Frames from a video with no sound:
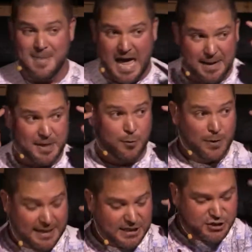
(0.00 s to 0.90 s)
Maybe
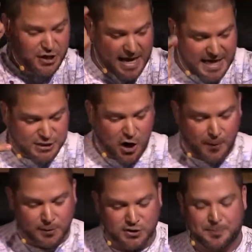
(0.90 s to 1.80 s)
we need to change
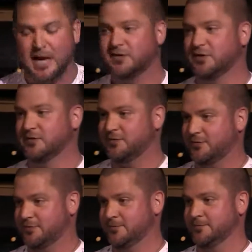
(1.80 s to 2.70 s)
our perspective.
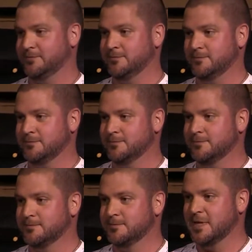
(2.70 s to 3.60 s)

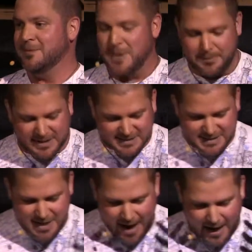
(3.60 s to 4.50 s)
Maybe it's
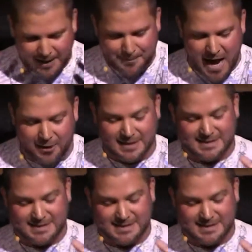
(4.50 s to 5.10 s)
not about